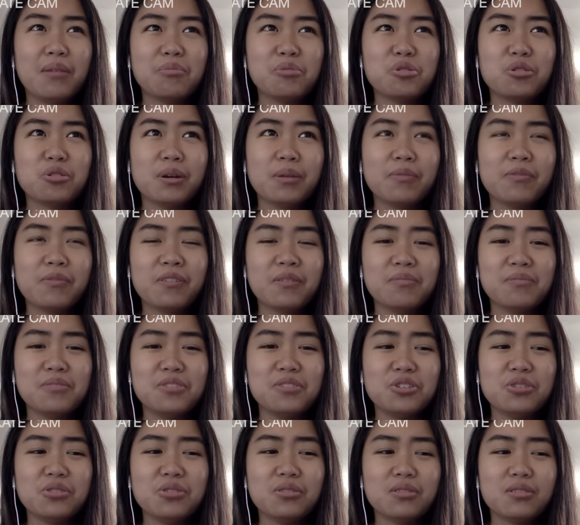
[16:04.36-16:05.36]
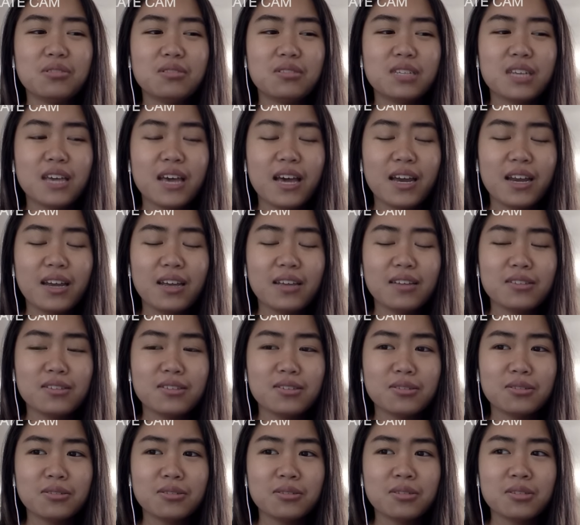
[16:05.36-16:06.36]
trip from June to edit
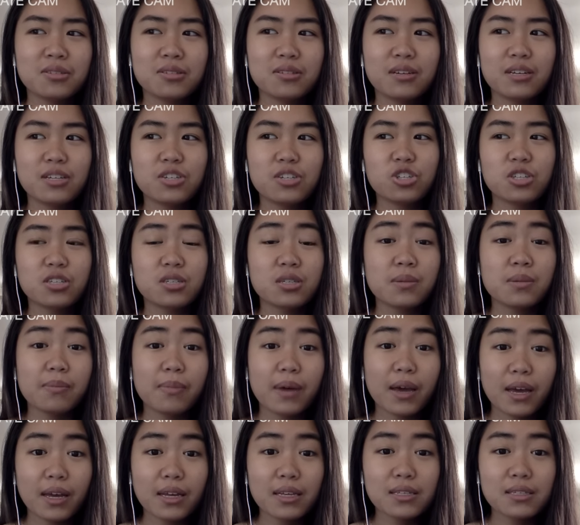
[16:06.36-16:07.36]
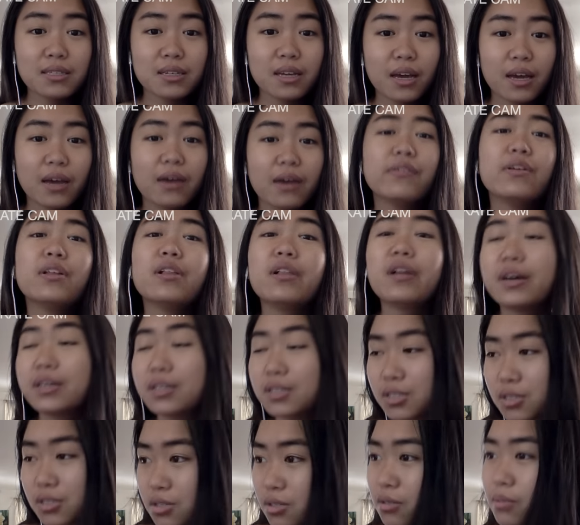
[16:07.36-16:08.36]
too, so it's just a mess. I have a lot
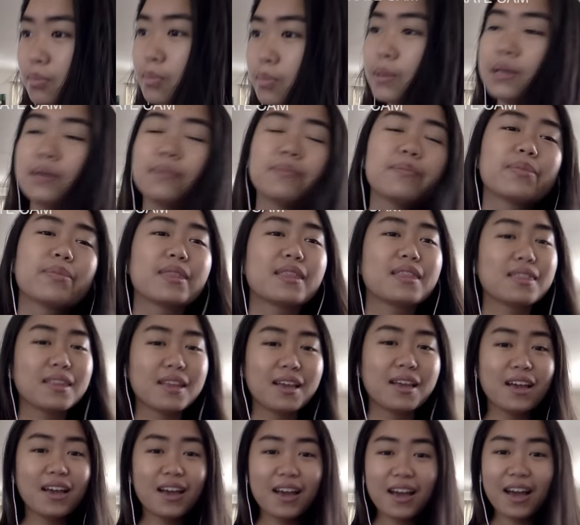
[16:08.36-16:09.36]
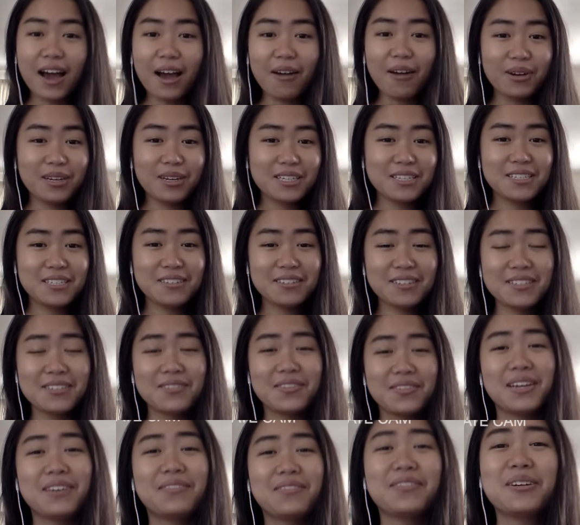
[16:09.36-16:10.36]
to do, but I wanted to do this
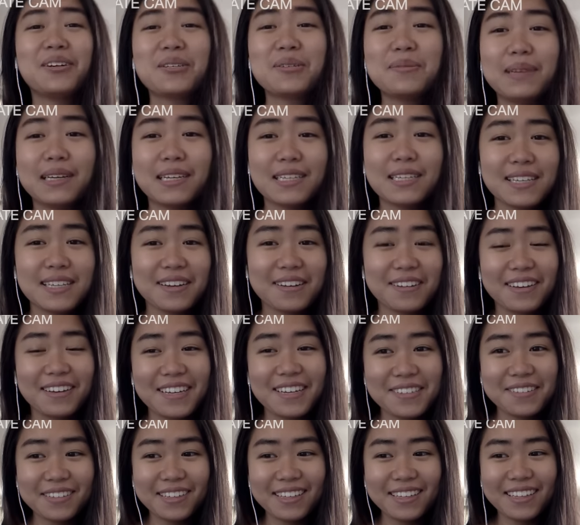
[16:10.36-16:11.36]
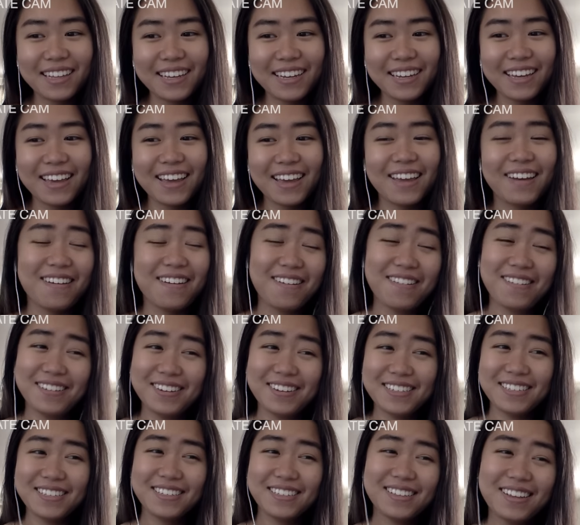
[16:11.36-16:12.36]
video first because I know you guys really like it, and I
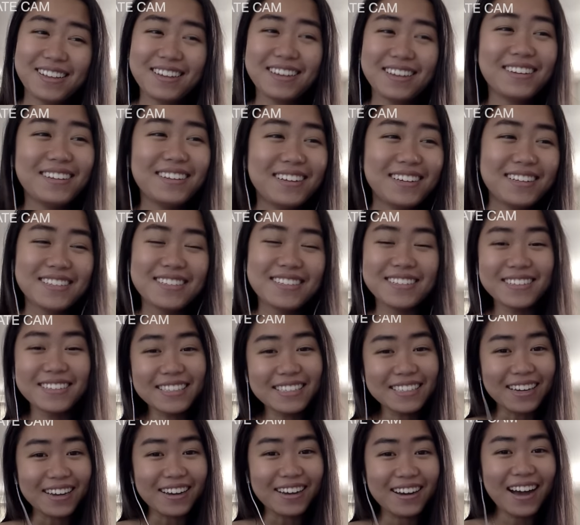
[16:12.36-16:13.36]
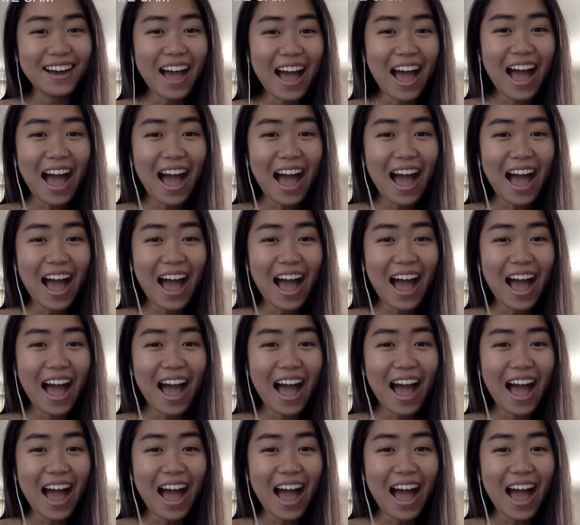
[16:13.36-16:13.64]
honestly like it a lot too. So